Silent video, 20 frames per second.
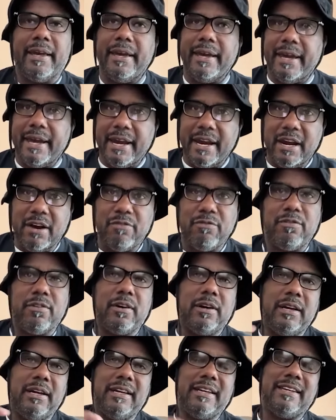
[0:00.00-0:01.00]

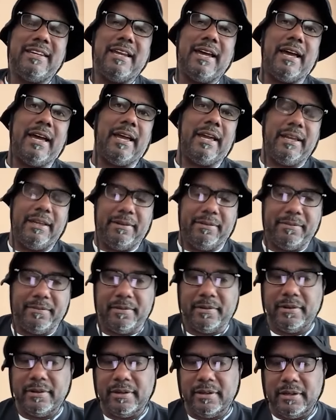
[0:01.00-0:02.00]
Every day,
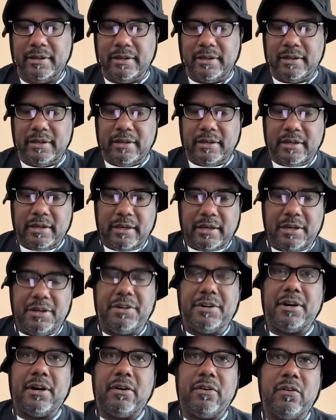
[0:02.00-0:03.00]
you
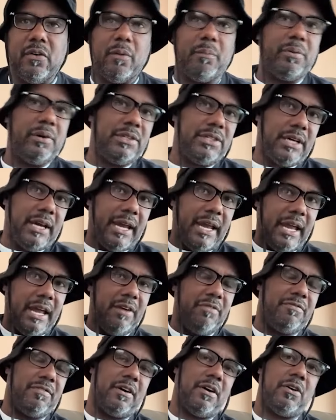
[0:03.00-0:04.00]
know, or put your
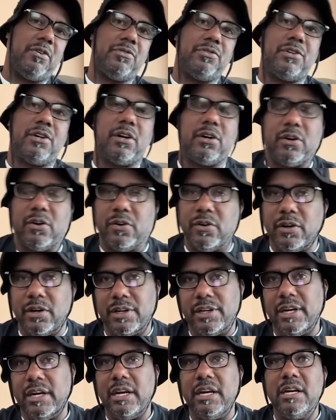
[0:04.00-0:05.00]
headphones on or
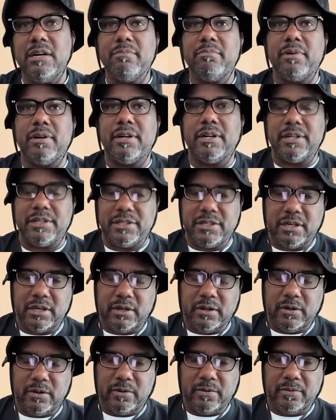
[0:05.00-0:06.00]
your earbuds
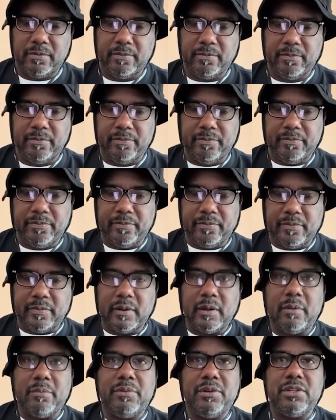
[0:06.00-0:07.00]
on.
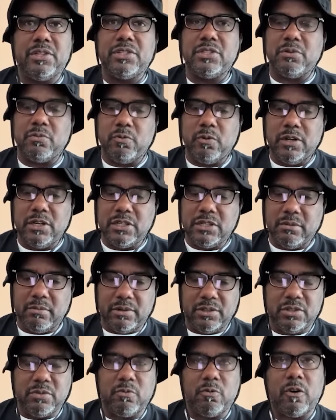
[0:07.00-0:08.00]
Put you some wisdom or
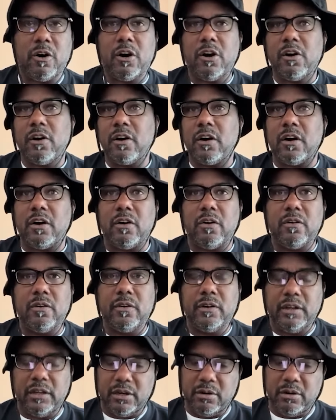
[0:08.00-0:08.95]
some word on in